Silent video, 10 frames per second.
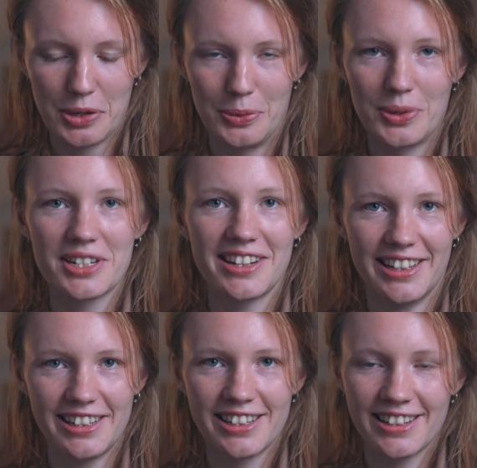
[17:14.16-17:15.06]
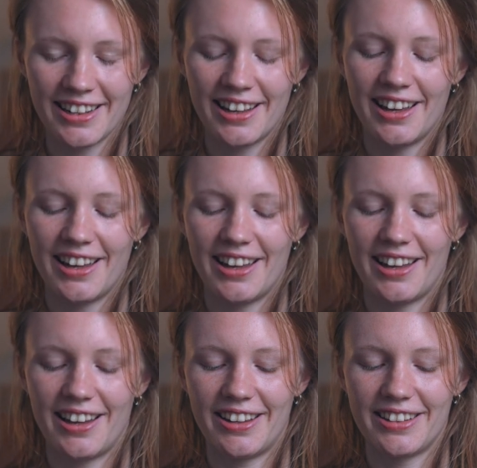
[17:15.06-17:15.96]
which I did.
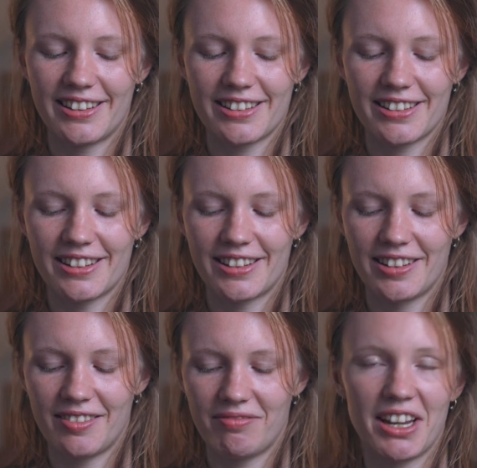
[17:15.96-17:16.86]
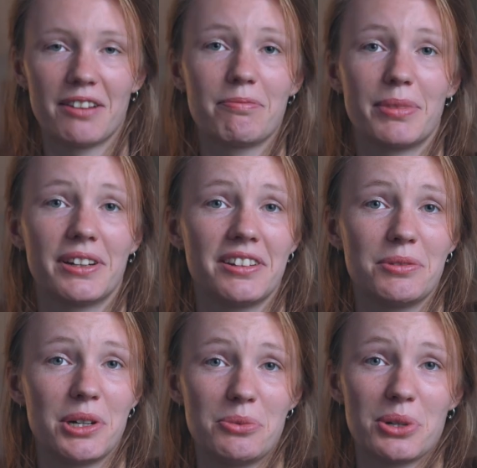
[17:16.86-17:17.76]
And yeah, but
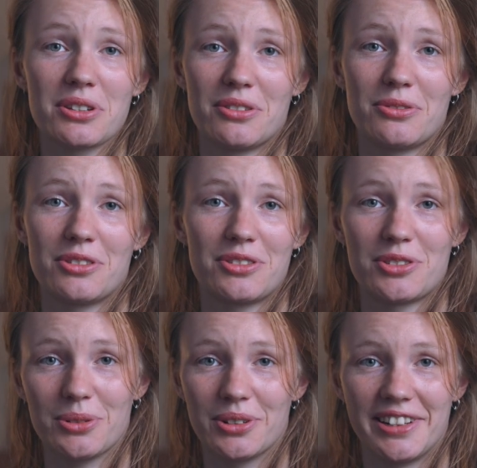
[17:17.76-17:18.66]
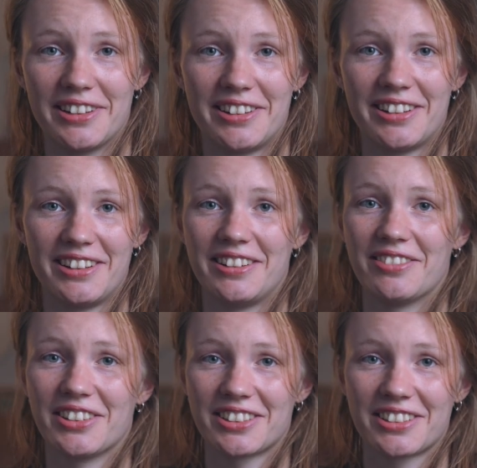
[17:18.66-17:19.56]
it wasn't sure that it
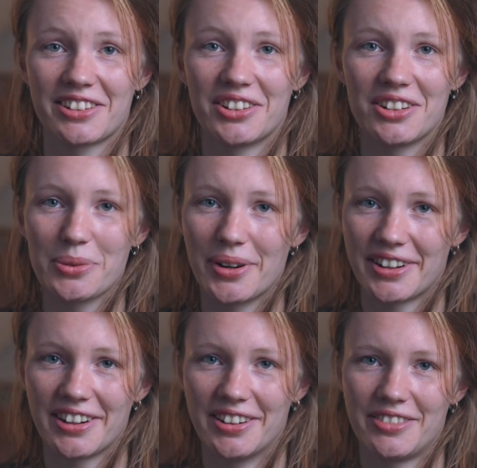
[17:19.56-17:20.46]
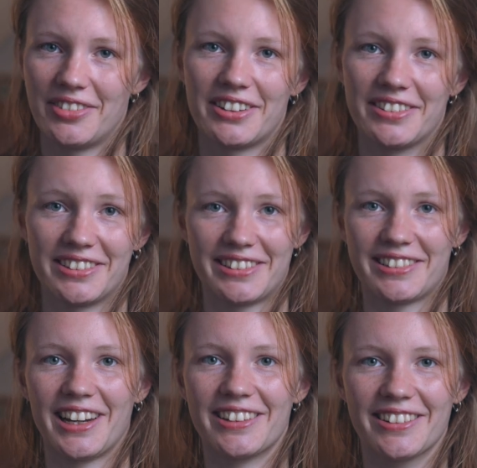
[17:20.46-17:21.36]
was gonna work out
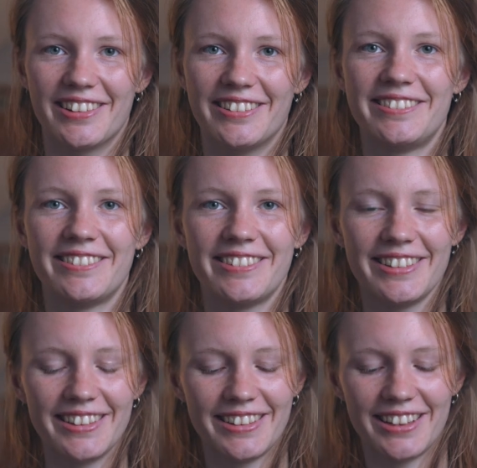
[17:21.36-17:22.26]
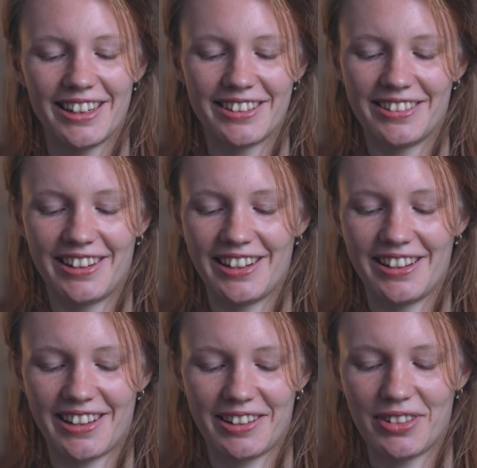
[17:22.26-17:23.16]
because I don't know. I don't know
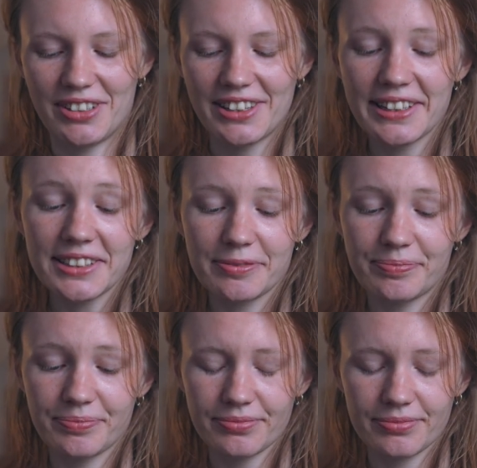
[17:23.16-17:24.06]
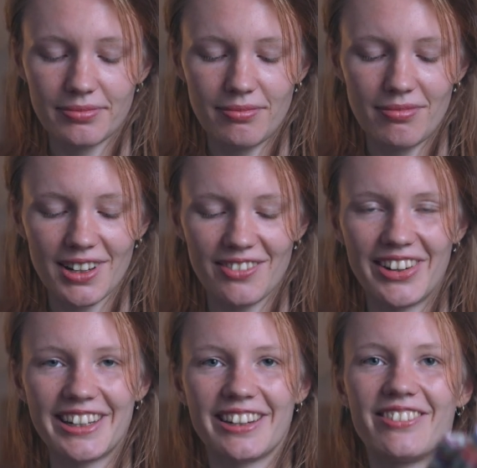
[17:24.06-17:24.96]
anything about this,
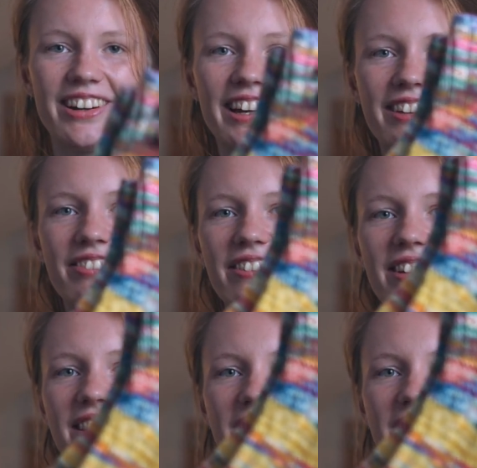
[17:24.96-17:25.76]
but I'm really happy with